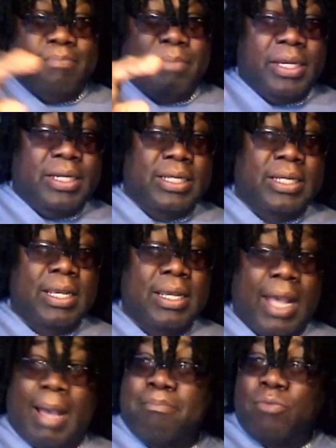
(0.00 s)
make money
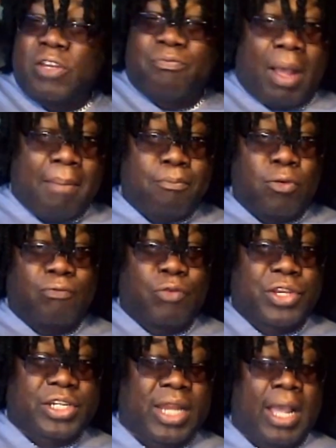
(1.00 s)
and
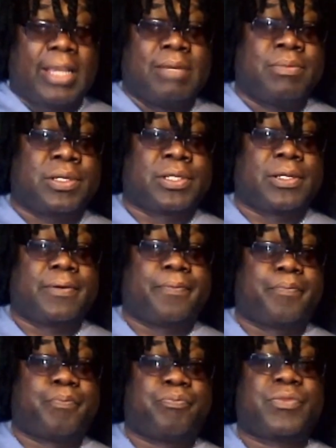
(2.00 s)
move with the times.
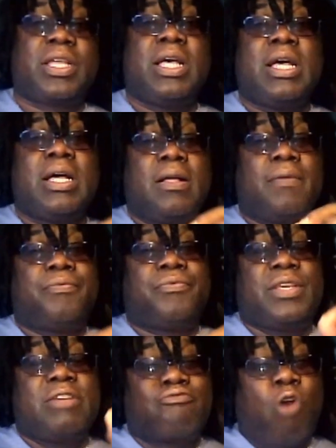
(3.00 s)

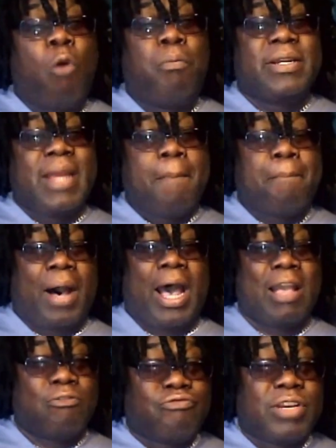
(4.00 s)
The Roman
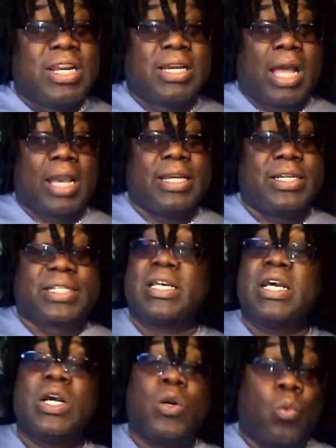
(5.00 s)
Empire
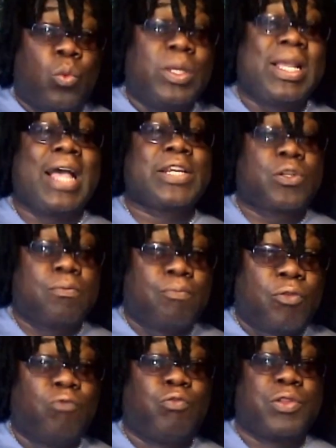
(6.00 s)
realized we had to
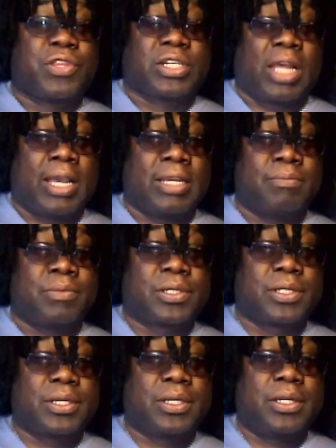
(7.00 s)
move with the
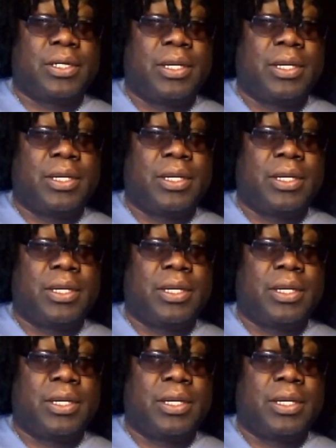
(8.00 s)
times.